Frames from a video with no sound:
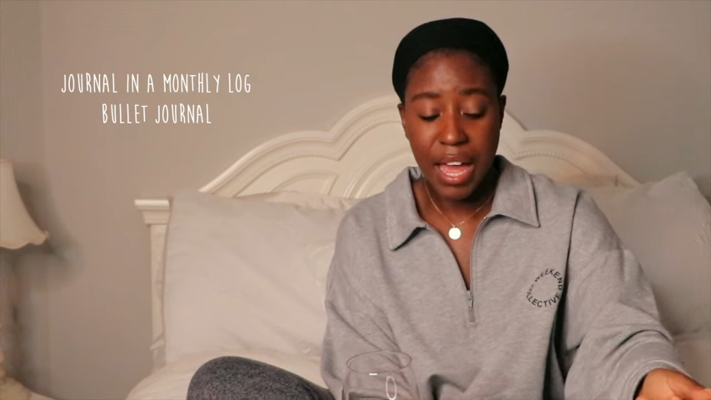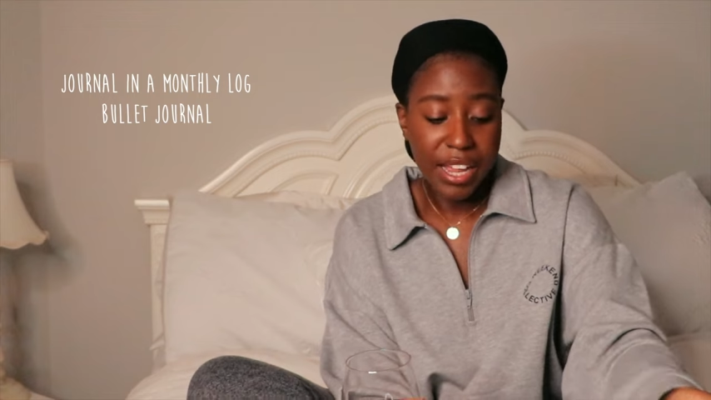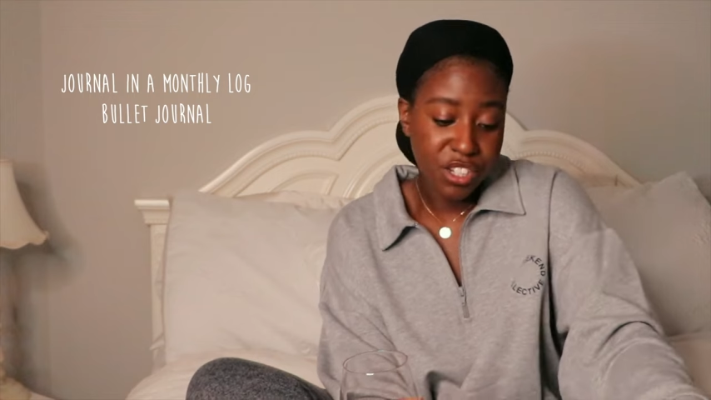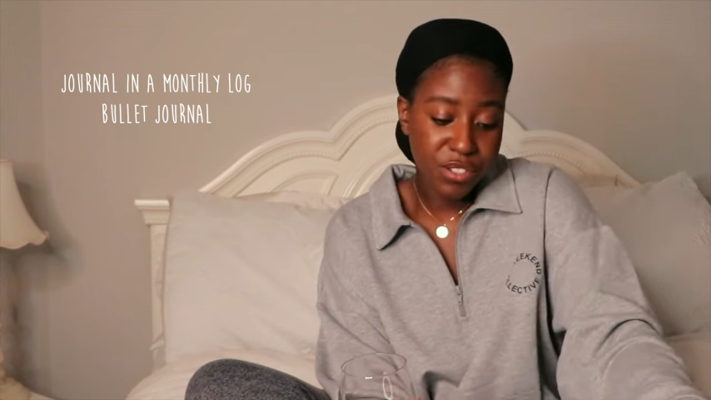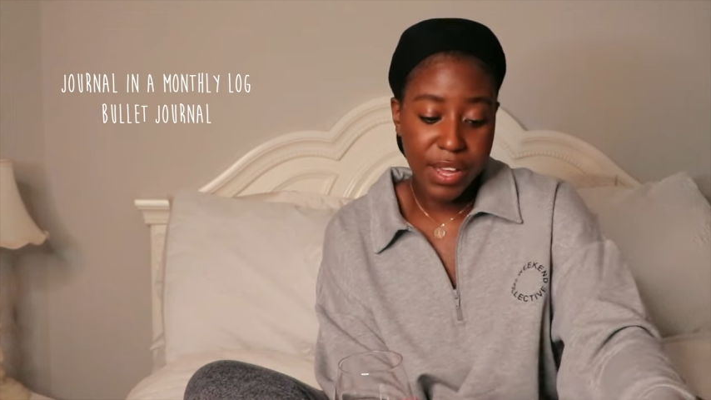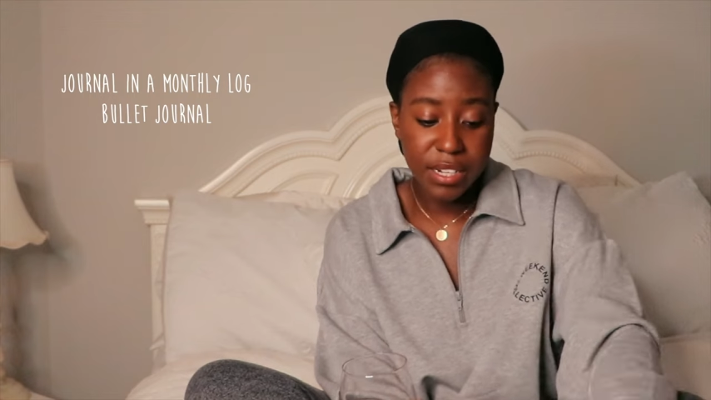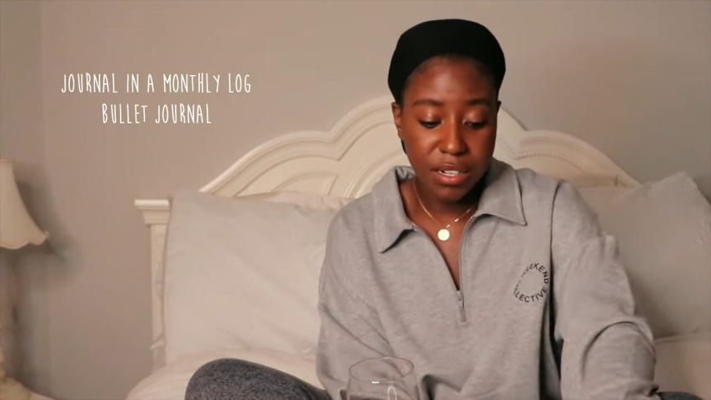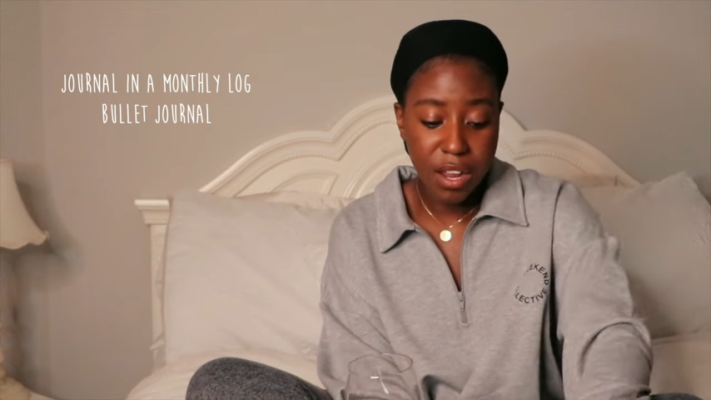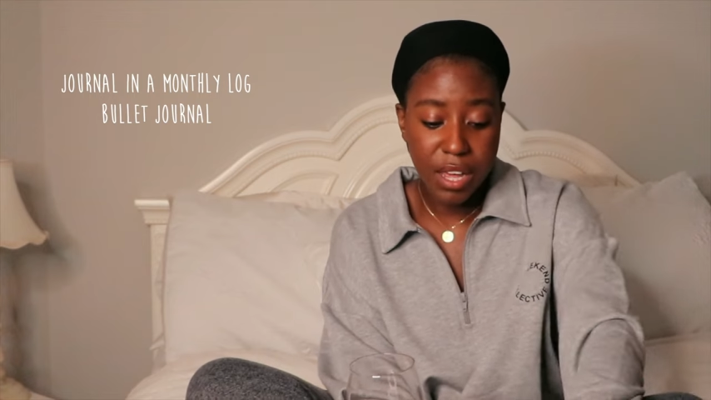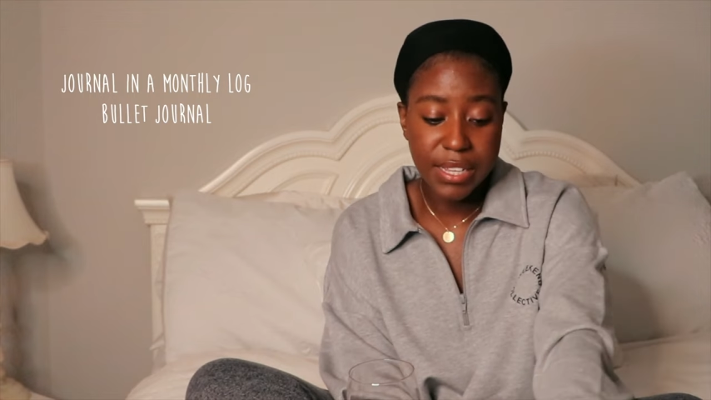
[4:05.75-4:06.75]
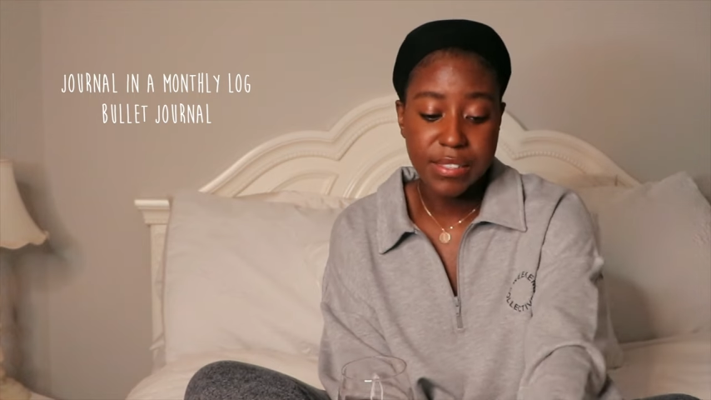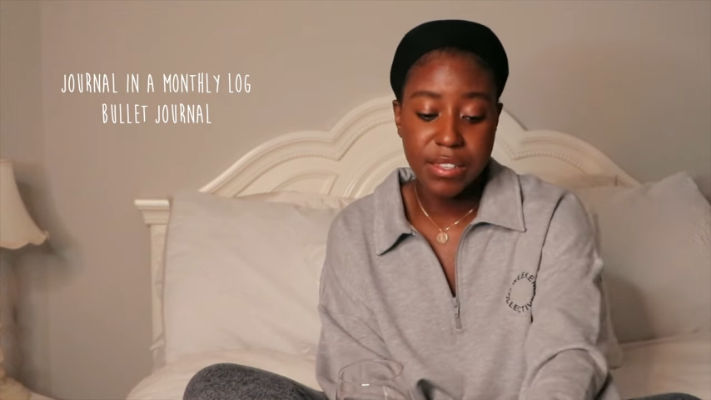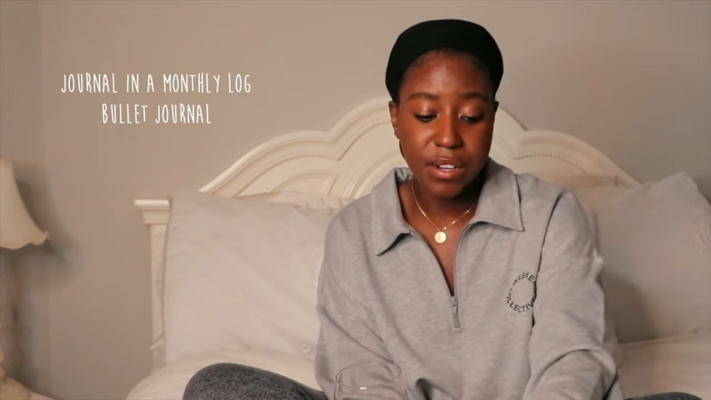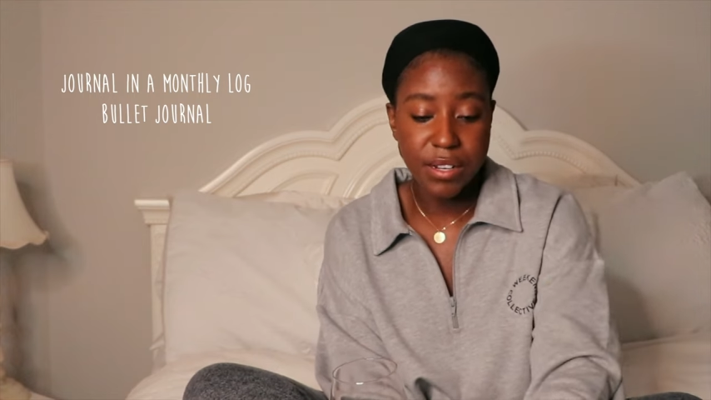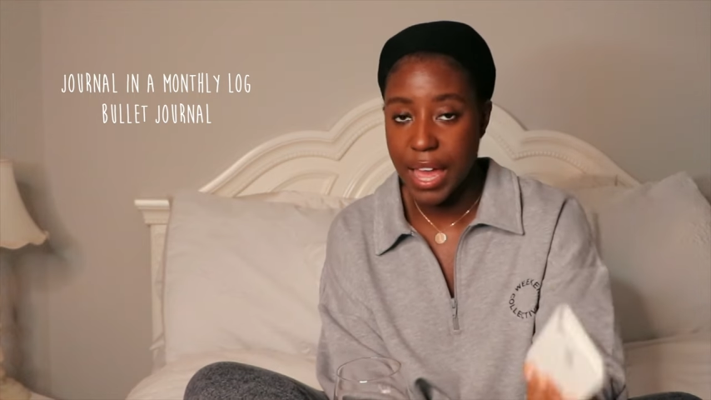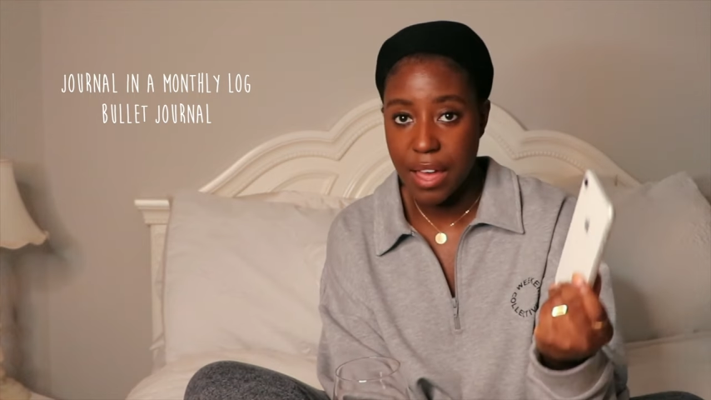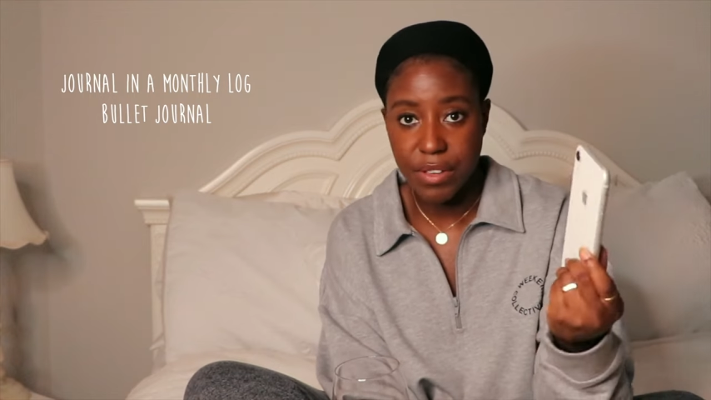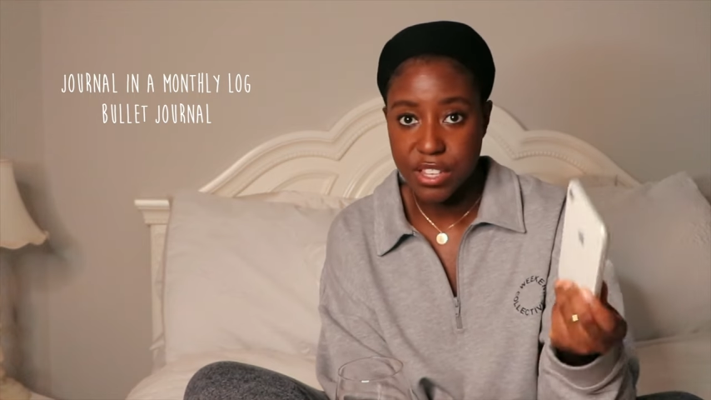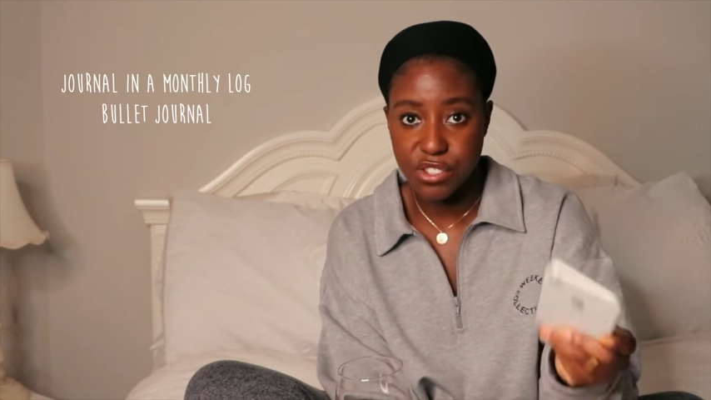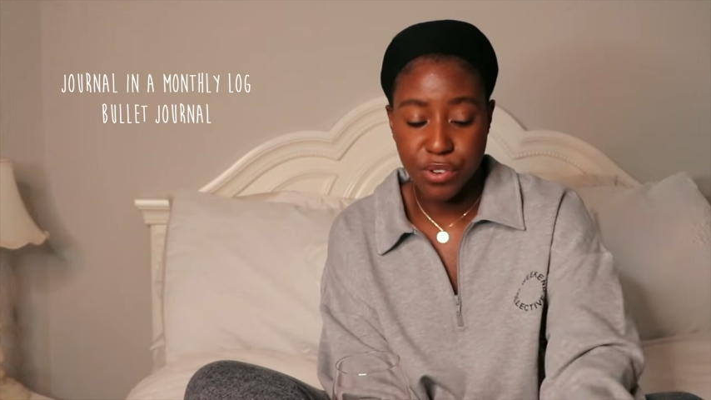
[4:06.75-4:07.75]
I just find it a lot easier and I have
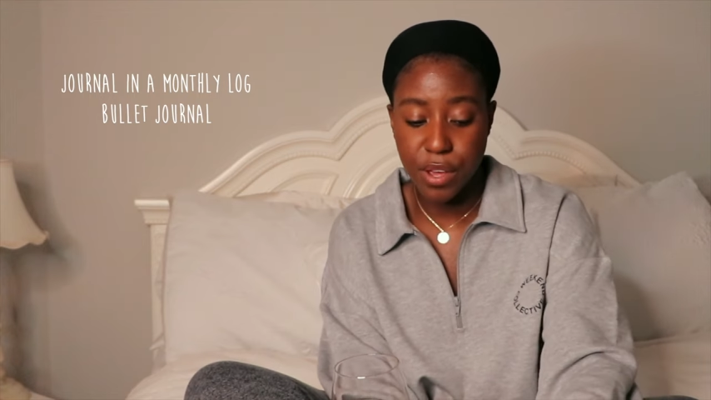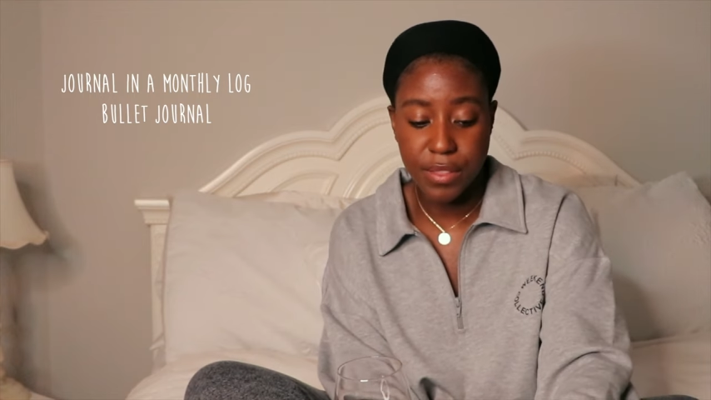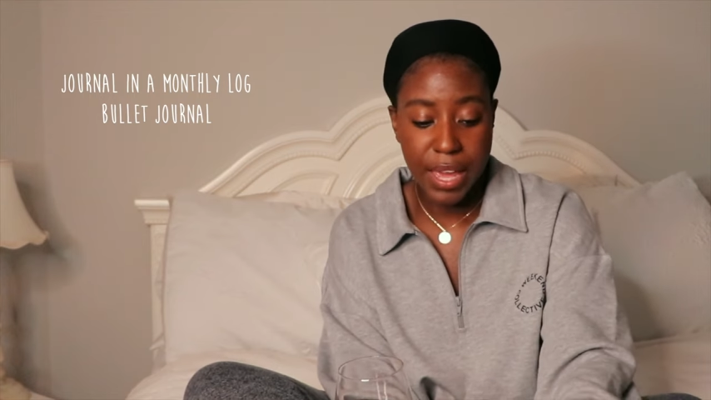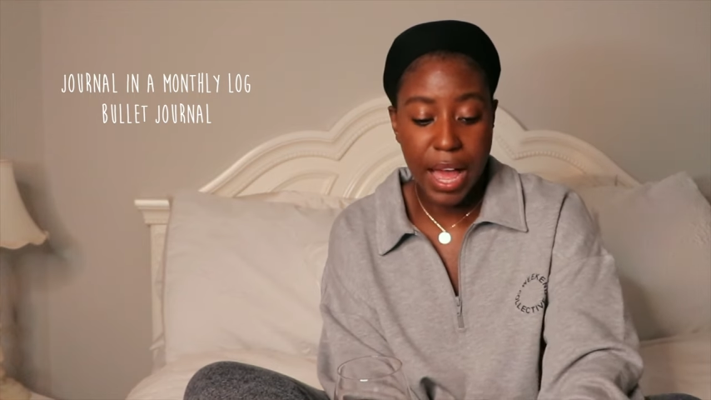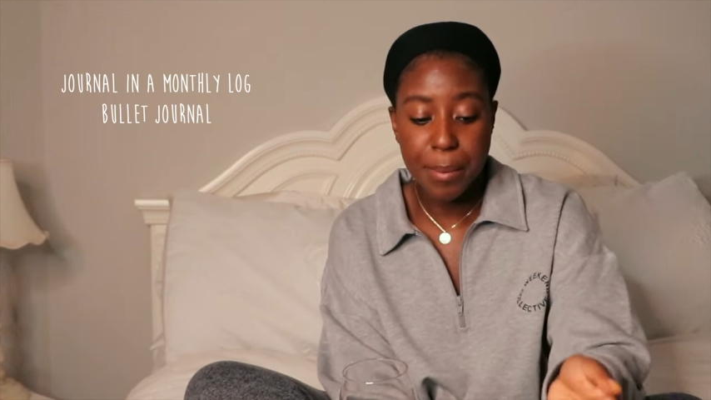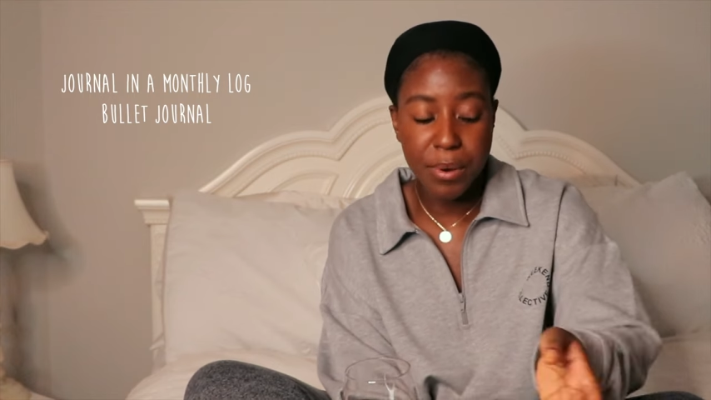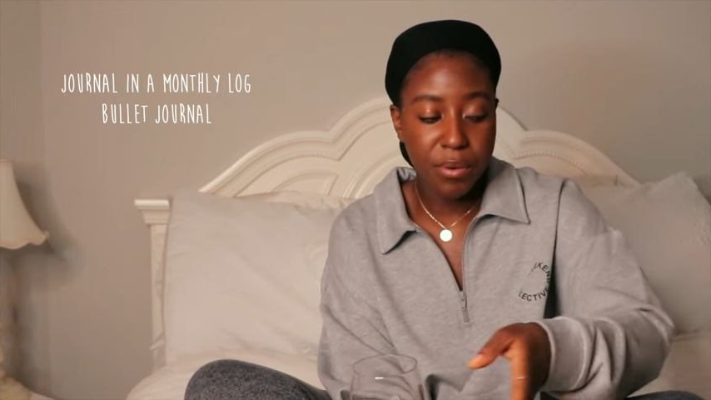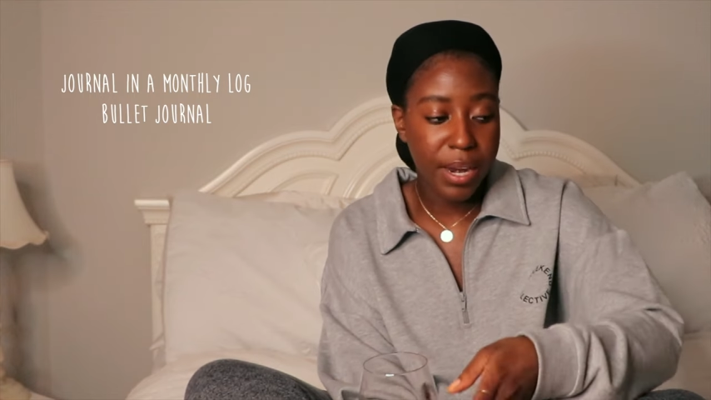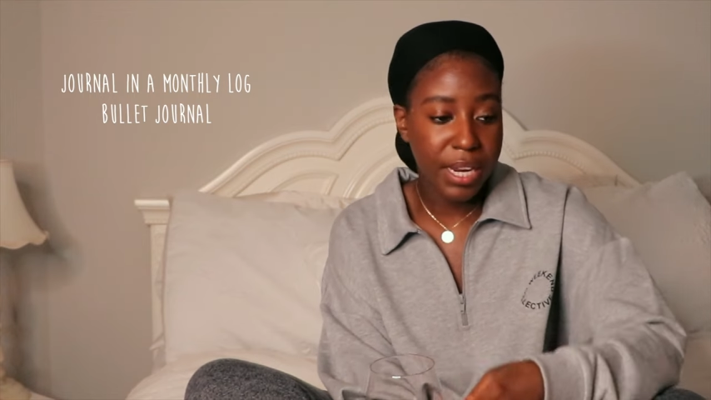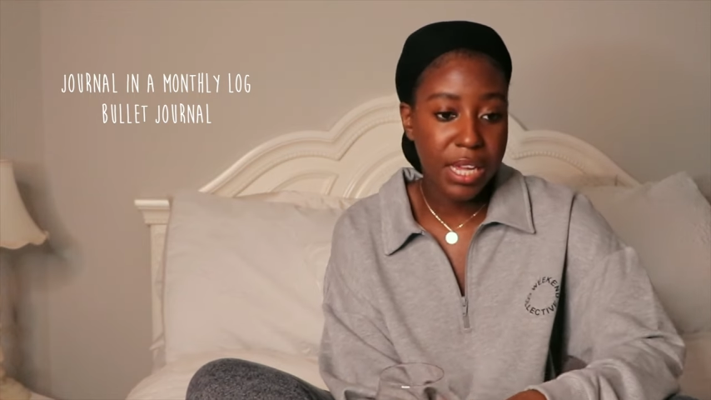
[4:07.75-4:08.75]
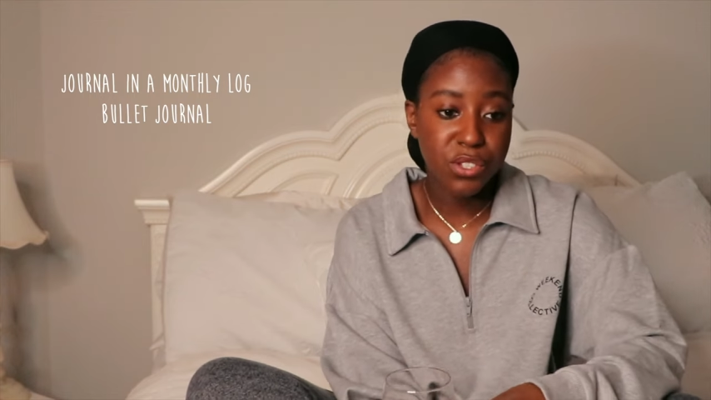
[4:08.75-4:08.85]
history on the app already.